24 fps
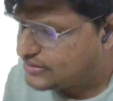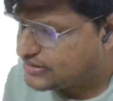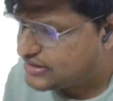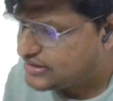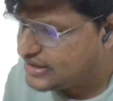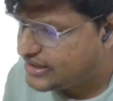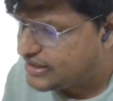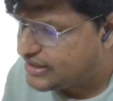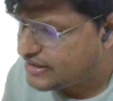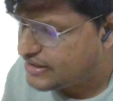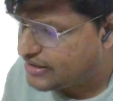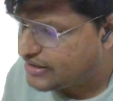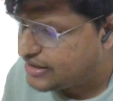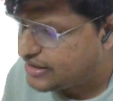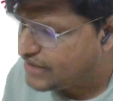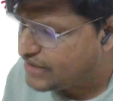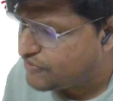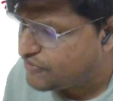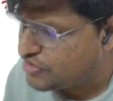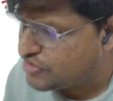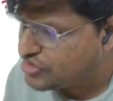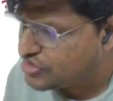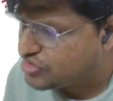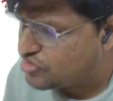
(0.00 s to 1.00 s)
See,
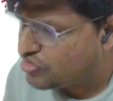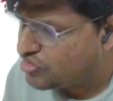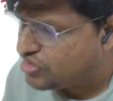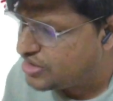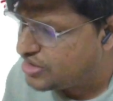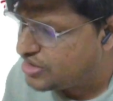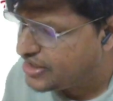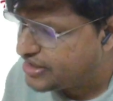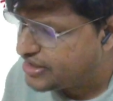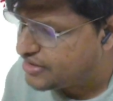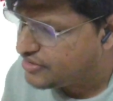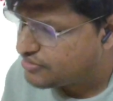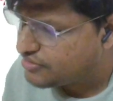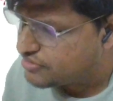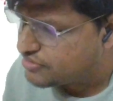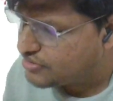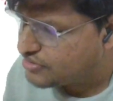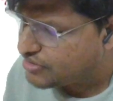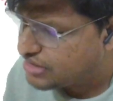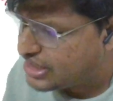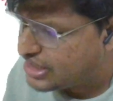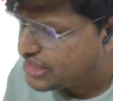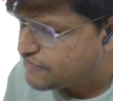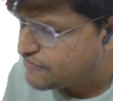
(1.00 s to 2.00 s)
it was told here.
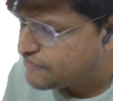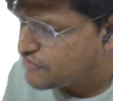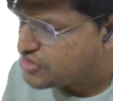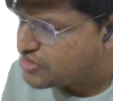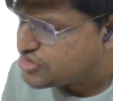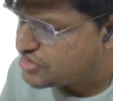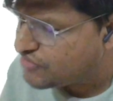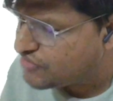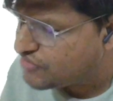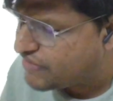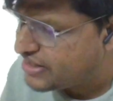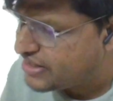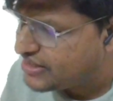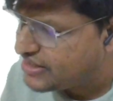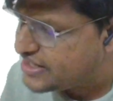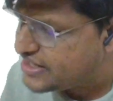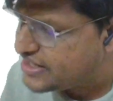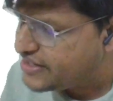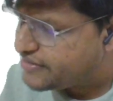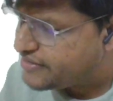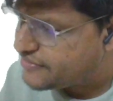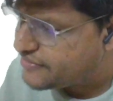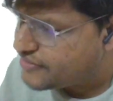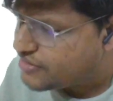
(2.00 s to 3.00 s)
It was
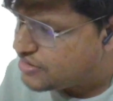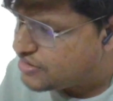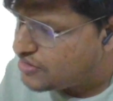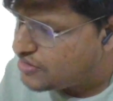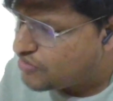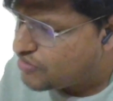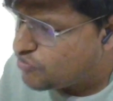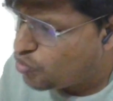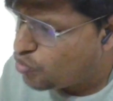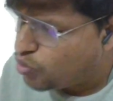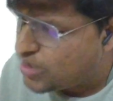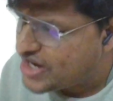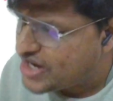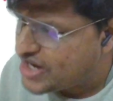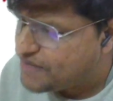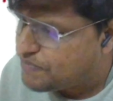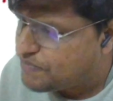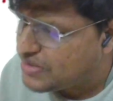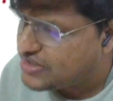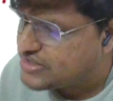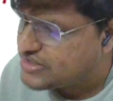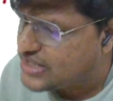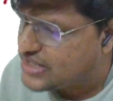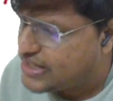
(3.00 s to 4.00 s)
21%,
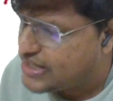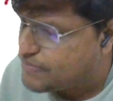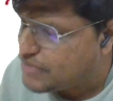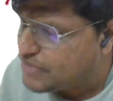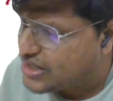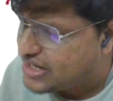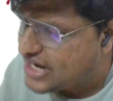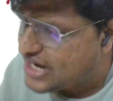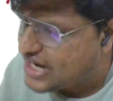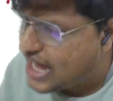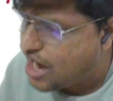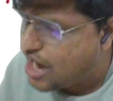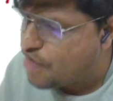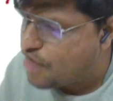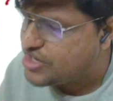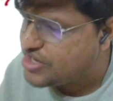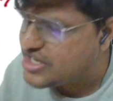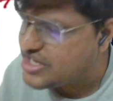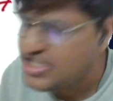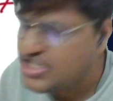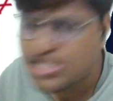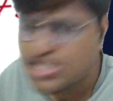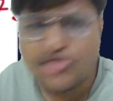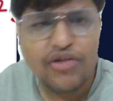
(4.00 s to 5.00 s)
but now
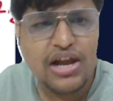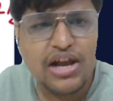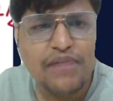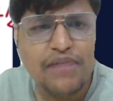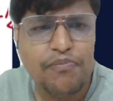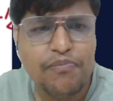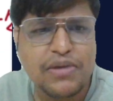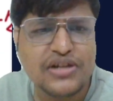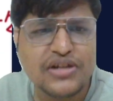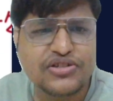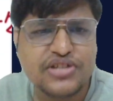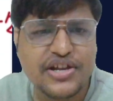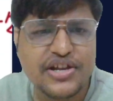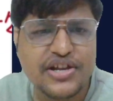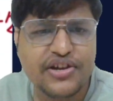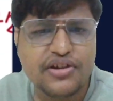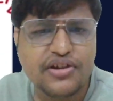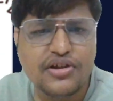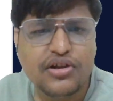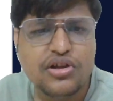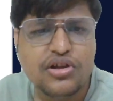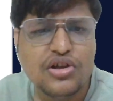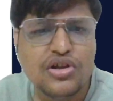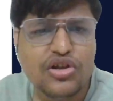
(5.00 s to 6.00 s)
it is 12%.
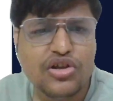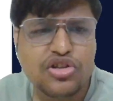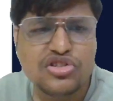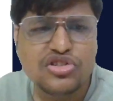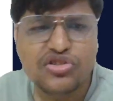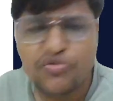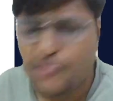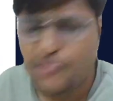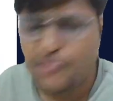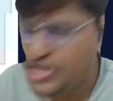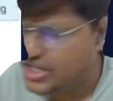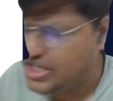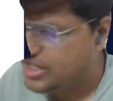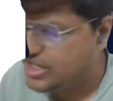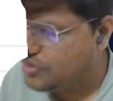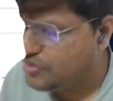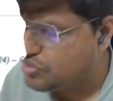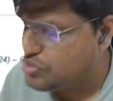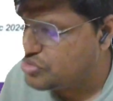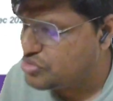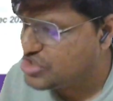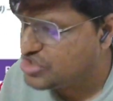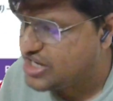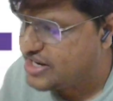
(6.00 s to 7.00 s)
So we need
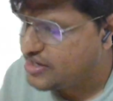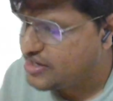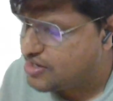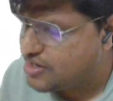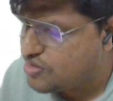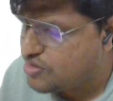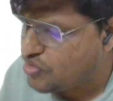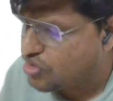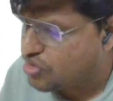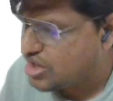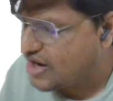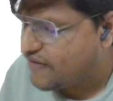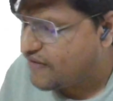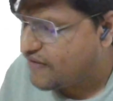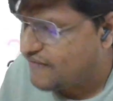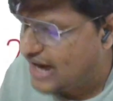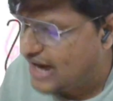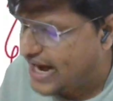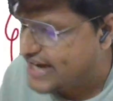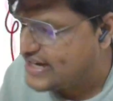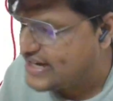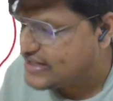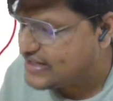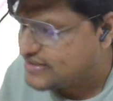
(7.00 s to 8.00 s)
to check okay,
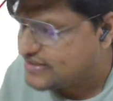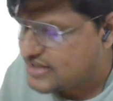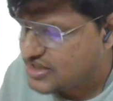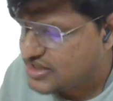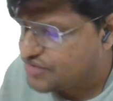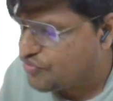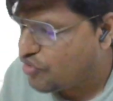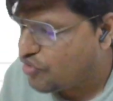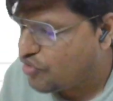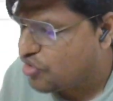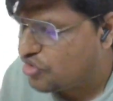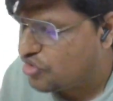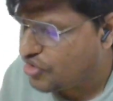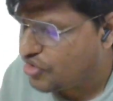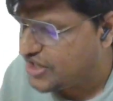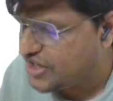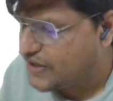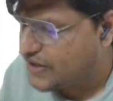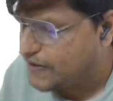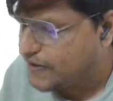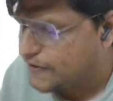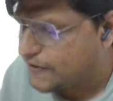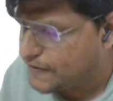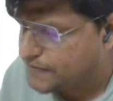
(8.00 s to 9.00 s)
why this is
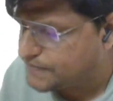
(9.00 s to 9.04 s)
following.